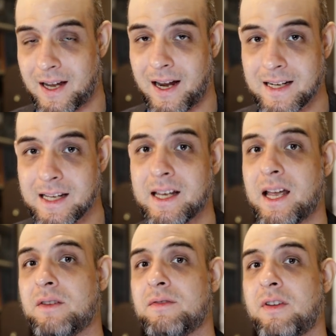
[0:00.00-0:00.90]

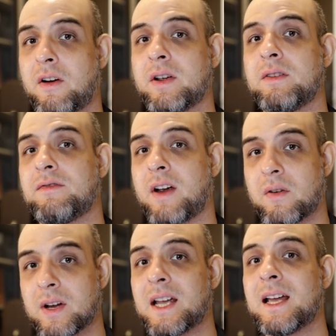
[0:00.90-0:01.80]
tiny and
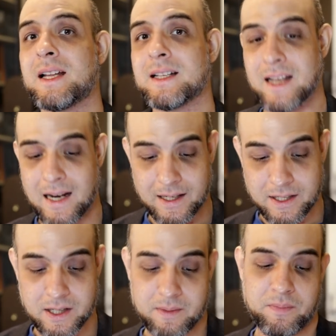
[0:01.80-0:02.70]
very
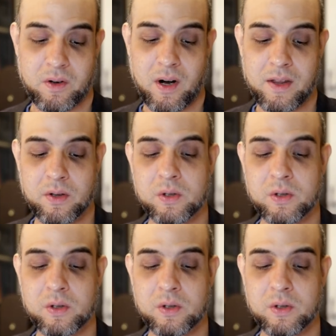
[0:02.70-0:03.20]
delicate, all right?